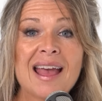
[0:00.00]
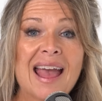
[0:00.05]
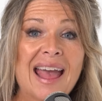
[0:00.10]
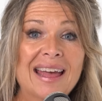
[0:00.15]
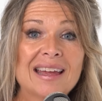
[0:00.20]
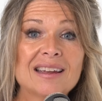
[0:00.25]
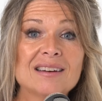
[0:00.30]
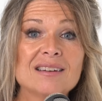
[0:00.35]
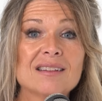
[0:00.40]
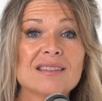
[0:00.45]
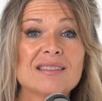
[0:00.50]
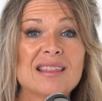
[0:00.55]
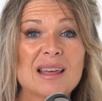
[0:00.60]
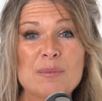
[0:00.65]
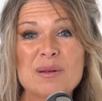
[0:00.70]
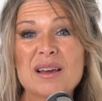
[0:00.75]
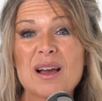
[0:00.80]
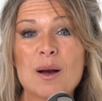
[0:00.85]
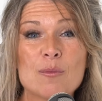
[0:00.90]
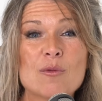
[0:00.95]
and they
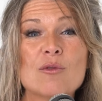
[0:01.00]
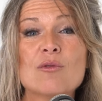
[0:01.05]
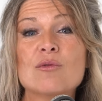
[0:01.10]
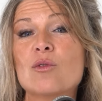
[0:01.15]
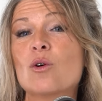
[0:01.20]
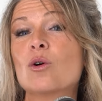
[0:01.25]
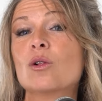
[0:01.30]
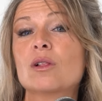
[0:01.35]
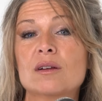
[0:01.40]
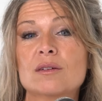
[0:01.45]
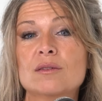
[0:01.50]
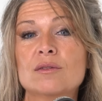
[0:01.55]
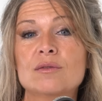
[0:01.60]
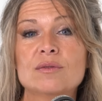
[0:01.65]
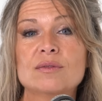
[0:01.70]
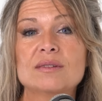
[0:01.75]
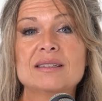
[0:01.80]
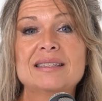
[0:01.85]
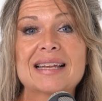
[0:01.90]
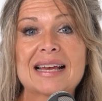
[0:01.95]
become full of
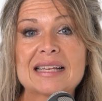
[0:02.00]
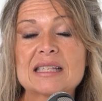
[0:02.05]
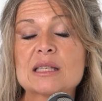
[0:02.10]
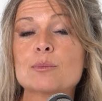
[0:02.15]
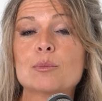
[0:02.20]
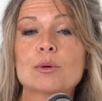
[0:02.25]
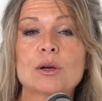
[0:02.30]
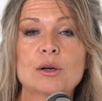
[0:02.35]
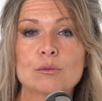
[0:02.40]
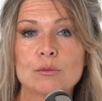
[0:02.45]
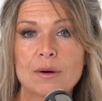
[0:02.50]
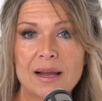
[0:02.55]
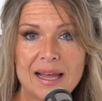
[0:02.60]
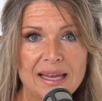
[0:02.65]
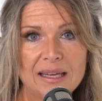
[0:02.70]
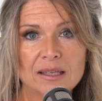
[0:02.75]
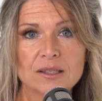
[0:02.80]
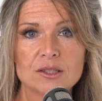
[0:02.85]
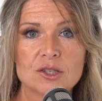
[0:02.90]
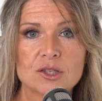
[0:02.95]
desperate
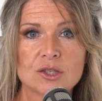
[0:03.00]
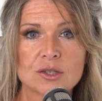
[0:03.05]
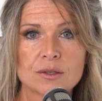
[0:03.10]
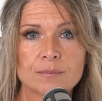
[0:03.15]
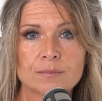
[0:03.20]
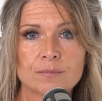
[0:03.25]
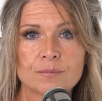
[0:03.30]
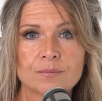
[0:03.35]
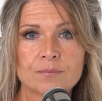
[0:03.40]
rage.